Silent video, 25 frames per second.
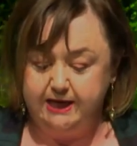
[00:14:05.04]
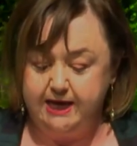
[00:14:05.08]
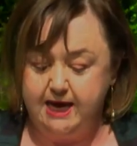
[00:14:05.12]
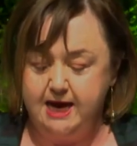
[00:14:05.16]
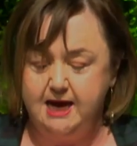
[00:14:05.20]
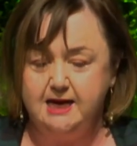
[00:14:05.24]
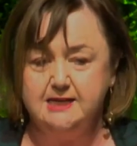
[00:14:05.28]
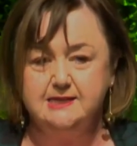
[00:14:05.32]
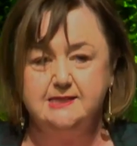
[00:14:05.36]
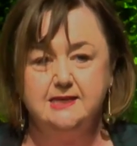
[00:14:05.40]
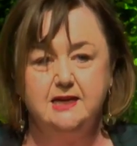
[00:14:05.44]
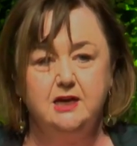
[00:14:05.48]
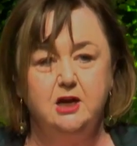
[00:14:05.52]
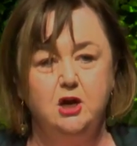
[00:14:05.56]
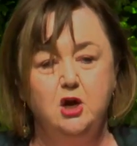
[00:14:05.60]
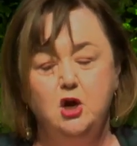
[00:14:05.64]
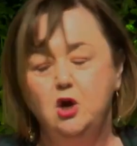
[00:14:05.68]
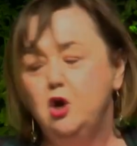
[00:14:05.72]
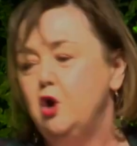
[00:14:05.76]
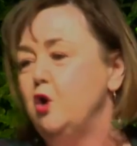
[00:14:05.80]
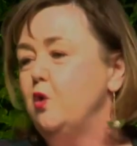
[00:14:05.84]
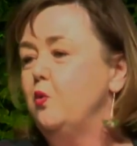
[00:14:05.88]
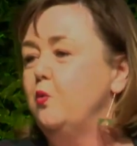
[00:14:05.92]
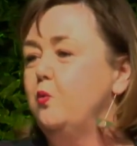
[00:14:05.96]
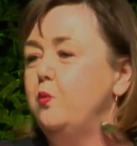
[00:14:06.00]
housing,
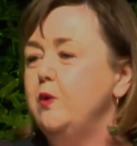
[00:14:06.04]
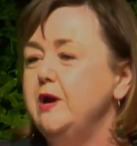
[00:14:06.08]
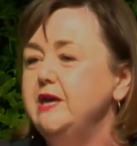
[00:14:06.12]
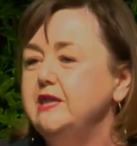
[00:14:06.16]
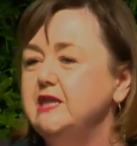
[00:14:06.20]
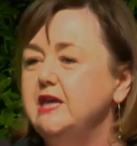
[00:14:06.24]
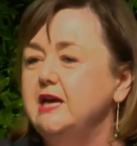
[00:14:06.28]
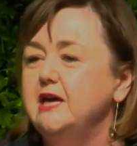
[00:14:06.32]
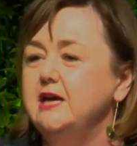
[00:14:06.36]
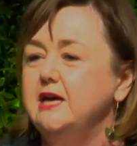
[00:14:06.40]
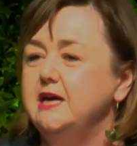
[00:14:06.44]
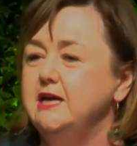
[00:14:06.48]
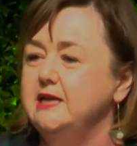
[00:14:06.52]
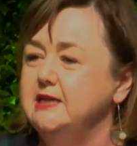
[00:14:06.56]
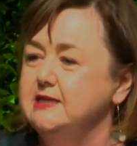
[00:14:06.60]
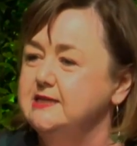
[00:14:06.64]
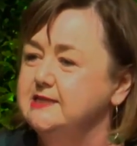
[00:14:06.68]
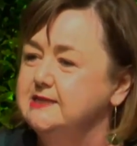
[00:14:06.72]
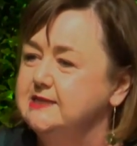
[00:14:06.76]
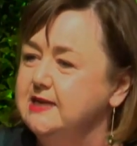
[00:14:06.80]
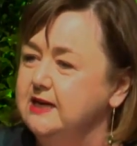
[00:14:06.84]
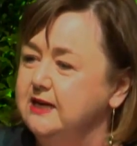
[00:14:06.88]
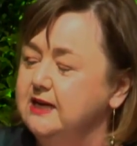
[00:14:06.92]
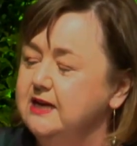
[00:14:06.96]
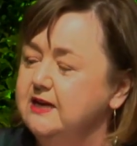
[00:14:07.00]
whether it is
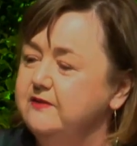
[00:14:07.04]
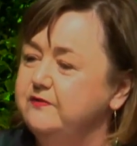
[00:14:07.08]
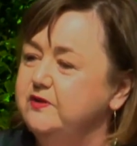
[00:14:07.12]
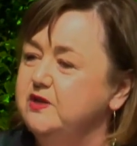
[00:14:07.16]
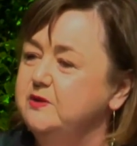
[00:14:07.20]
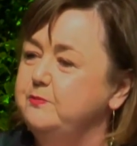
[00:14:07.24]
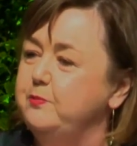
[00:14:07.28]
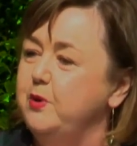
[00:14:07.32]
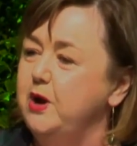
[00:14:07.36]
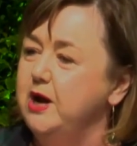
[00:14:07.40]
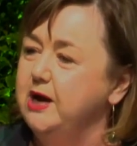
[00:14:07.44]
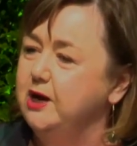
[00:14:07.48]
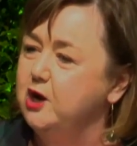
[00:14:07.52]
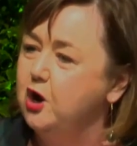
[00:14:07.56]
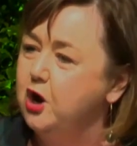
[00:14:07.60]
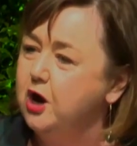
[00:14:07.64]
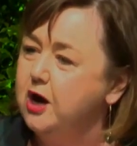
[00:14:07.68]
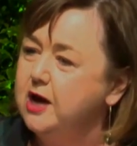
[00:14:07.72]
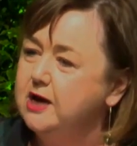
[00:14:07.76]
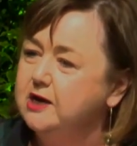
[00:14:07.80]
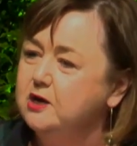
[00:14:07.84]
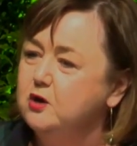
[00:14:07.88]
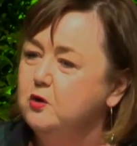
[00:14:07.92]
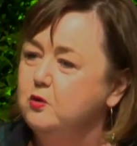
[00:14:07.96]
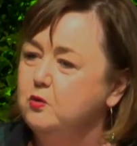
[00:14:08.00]
delivered by
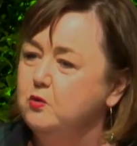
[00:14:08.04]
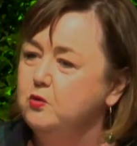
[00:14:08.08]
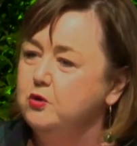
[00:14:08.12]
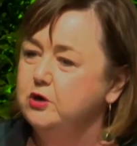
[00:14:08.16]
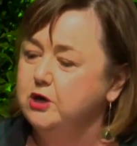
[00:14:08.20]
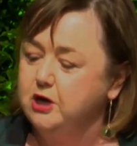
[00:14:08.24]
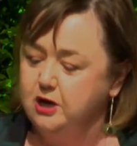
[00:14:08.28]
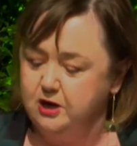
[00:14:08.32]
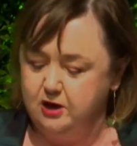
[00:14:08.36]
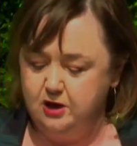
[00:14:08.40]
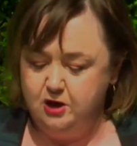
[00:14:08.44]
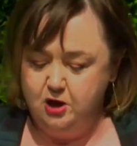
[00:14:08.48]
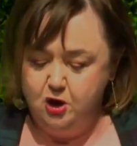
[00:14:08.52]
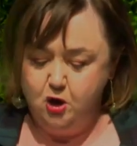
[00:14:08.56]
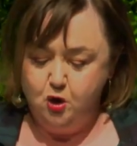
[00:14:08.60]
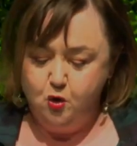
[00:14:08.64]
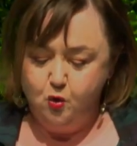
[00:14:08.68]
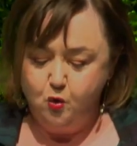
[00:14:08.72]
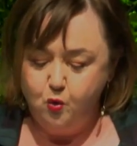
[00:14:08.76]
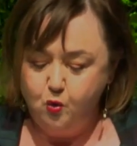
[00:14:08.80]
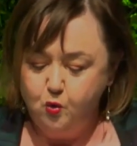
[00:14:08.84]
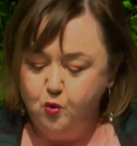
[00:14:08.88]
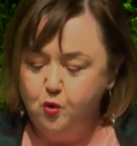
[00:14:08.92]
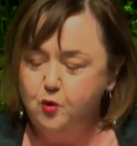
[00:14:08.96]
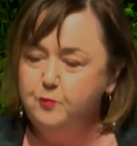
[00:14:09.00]
Kāinga Ora
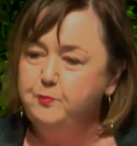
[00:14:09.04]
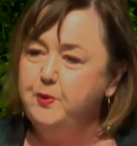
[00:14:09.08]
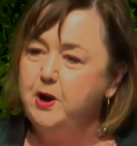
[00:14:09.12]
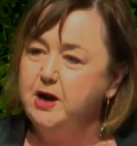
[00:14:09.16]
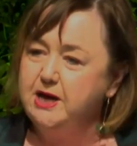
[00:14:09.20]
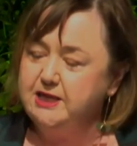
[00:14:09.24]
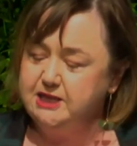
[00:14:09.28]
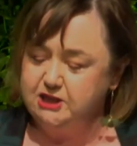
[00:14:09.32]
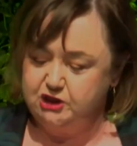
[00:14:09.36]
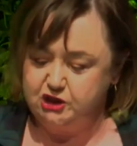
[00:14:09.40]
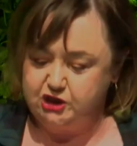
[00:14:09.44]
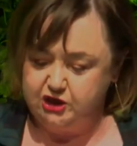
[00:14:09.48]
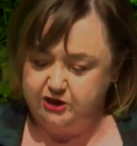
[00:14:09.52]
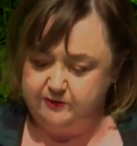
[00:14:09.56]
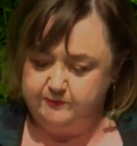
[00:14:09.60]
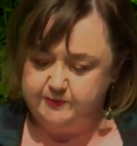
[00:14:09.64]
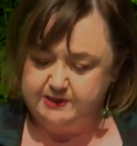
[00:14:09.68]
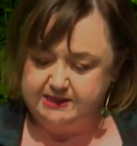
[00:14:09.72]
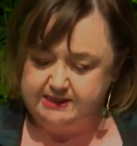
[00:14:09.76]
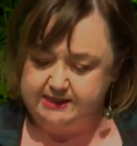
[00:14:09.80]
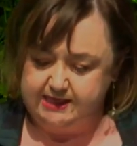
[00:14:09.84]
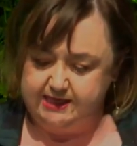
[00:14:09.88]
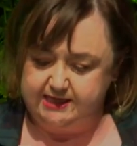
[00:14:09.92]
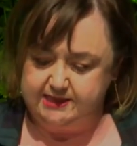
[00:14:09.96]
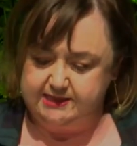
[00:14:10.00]
or by the CHIPS
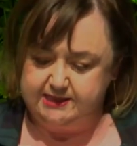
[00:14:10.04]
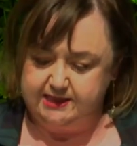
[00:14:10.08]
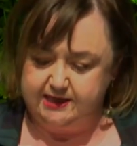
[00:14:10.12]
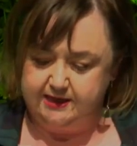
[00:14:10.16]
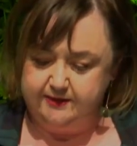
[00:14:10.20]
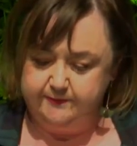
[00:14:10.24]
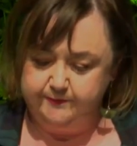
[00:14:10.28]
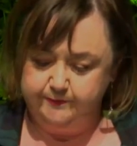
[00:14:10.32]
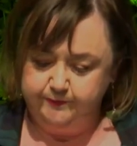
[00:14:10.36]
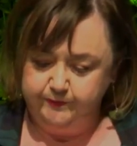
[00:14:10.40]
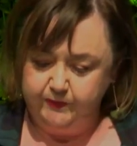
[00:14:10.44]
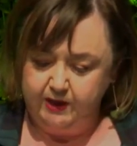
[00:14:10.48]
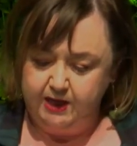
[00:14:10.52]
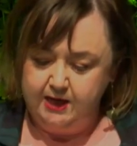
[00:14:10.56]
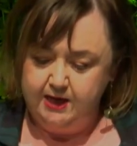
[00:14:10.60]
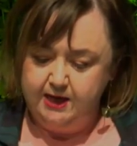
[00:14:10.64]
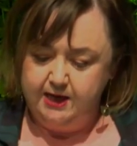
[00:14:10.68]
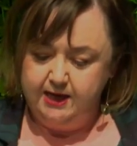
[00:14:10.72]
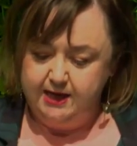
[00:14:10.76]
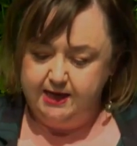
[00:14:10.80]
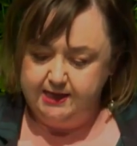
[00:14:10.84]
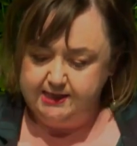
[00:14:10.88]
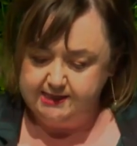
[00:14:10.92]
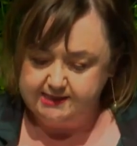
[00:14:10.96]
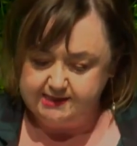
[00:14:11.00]
sector.
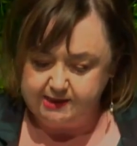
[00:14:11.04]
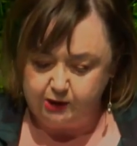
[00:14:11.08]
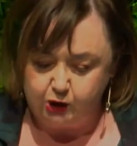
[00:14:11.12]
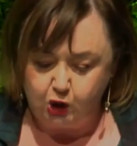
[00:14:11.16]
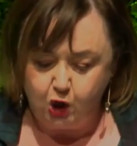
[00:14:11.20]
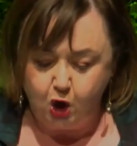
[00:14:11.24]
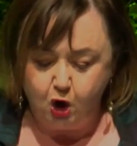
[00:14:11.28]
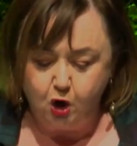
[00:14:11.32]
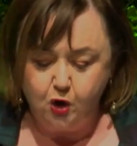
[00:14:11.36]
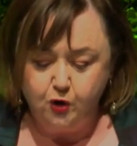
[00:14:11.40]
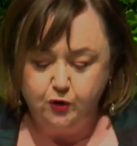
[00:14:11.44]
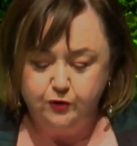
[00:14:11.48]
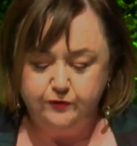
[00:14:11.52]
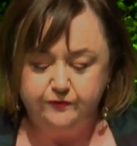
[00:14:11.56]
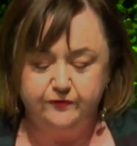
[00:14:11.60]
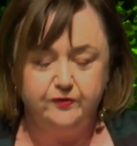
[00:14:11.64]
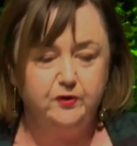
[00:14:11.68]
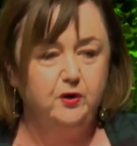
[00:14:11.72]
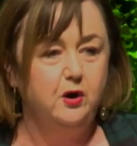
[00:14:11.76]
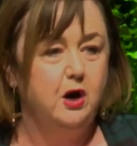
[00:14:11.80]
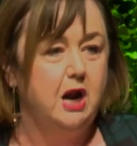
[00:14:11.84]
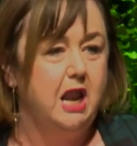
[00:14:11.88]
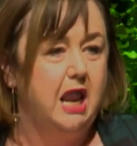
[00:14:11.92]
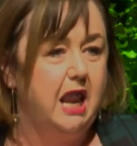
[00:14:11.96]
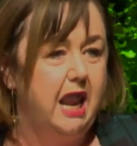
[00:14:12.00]
It is a code
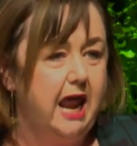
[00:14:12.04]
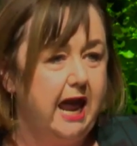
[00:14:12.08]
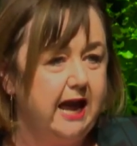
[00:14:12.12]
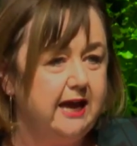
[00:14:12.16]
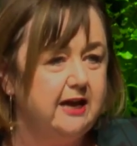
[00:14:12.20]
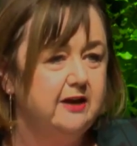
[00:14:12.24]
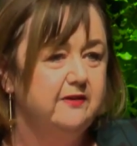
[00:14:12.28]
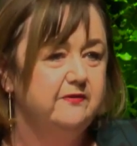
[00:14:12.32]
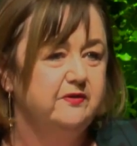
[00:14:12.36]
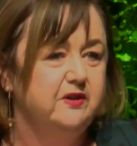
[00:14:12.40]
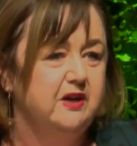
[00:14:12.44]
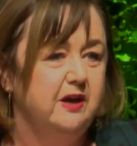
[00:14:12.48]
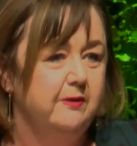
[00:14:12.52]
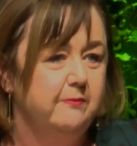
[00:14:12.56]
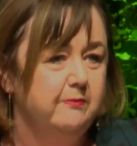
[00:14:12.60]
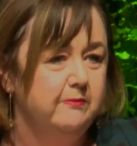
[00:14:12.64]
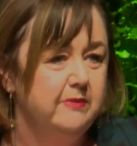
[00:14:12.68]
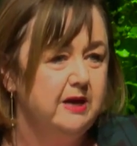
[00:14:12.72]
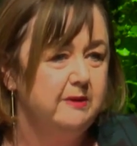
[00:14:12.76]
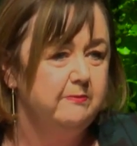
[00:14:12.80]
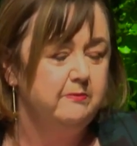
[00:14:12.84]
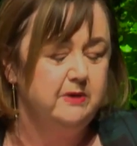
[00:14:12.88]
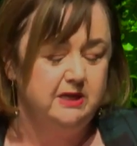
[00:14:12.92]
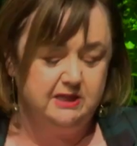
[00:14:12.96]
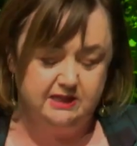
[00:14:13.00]
for a lack of
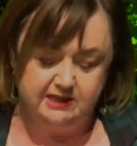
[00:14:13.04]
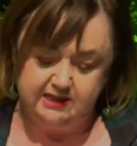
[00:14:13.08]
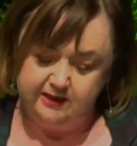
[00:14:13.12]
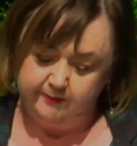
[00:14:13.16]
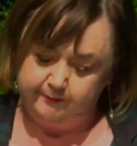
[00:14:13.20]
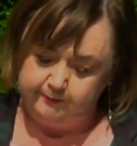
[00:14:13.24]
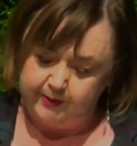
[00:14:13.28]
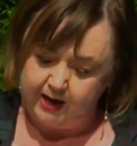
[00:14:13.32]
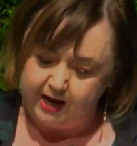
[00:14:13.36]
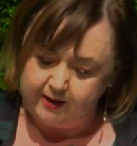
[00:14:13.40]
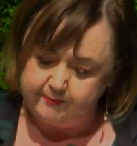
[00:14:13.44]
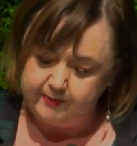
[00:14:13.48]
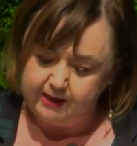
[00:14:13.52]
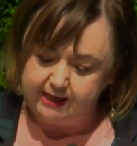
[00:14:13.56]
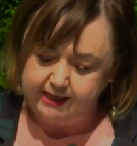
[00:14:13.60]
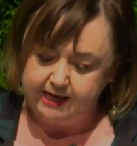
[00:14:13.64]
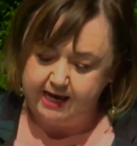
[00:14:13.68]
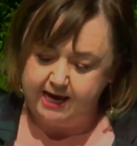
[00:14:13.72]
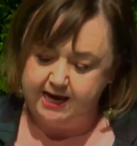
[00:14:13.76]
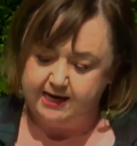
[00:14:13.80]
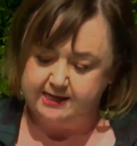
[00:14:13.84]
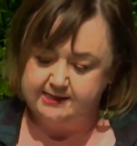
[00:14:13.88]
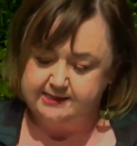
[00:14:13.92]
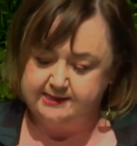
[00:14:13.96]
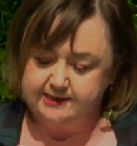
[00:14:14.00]
commitment to public
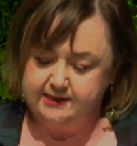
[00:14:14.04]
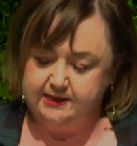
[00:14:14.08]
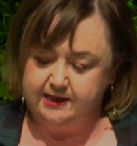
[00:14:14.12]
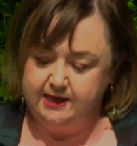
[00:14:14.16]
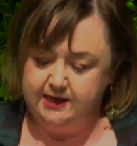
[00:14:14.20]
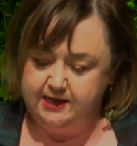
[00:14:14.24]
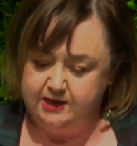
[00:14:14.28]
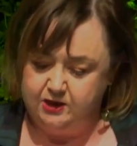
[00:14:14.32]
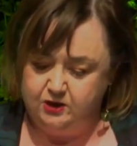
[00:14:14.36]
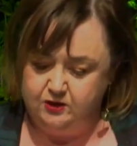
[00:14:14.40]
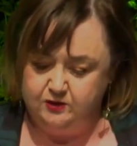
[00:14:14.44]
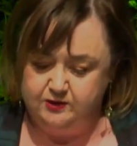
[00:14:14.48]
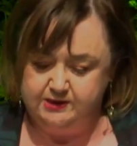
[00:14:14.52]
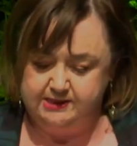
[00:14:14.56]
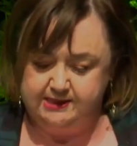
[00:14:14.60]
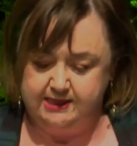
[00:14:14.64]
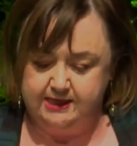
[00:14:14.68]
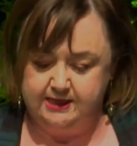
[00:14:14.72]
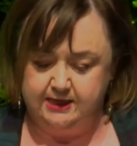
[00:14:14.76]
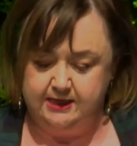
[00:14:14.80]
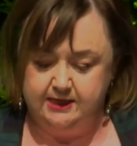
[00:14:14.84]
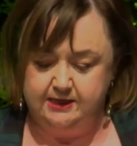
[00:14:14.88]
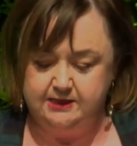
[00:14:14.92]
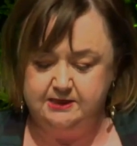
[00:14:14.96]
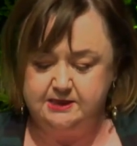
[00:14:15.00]
housing in New
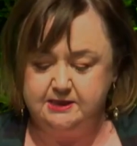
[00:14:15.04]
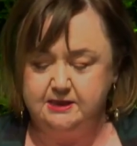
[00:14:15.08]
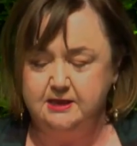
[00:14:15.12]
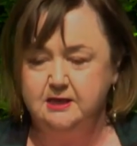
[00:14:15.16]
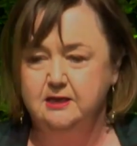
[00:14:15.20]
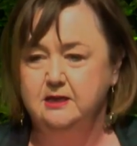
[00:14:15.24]
Zealand.